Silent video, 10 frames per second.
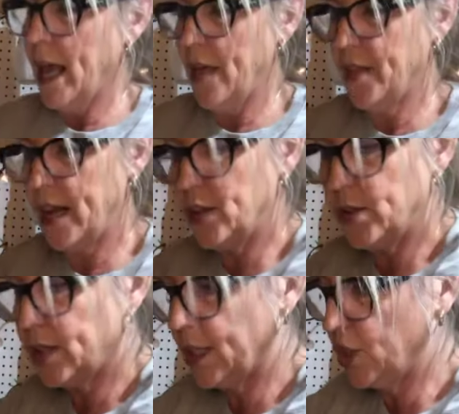And then I
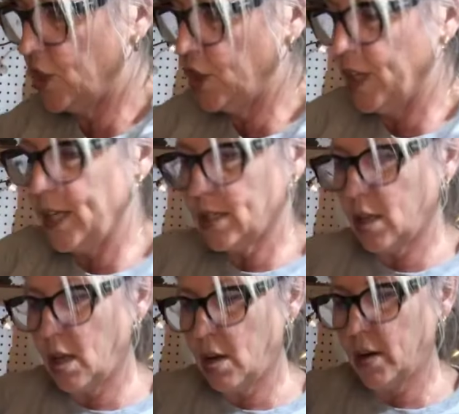used this
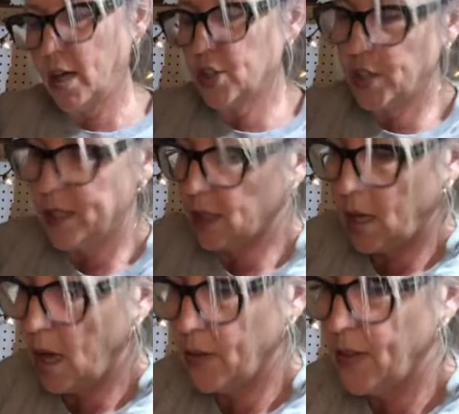cheesecloth, or not
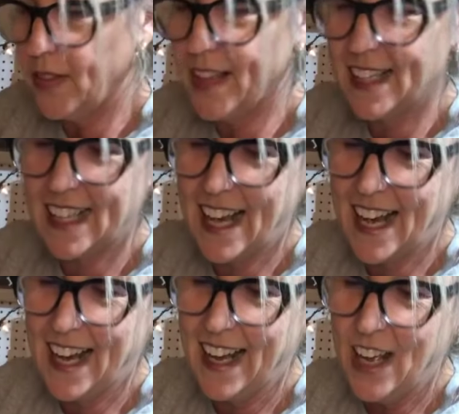cheesecloth, this
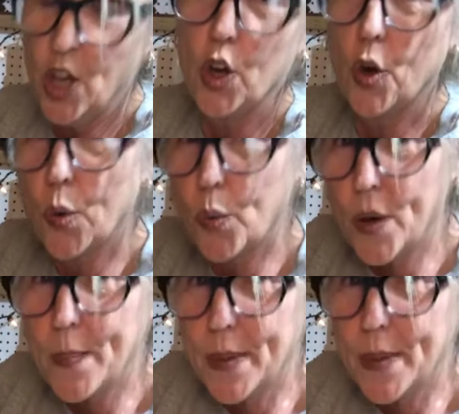creepy